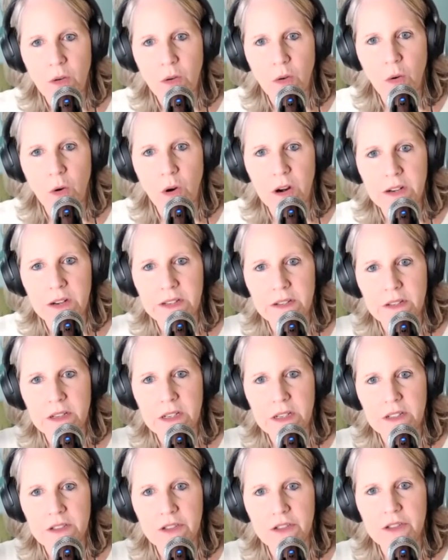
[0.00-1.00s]
Or yes.
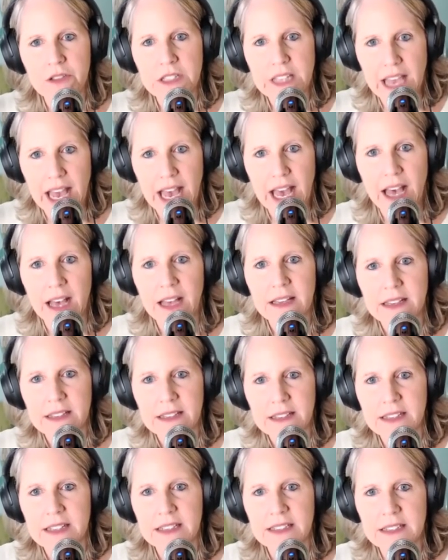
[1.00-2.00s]
did, yeah.
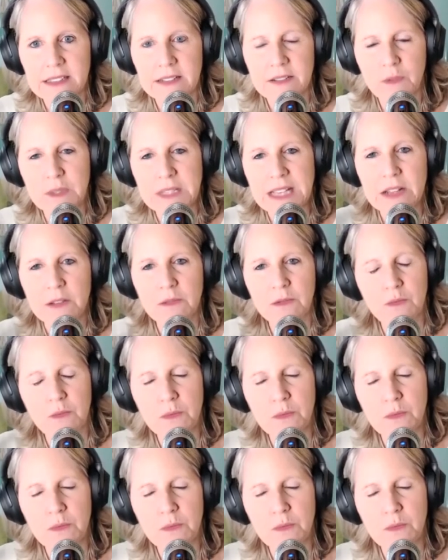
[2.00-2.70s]
Cause it was that,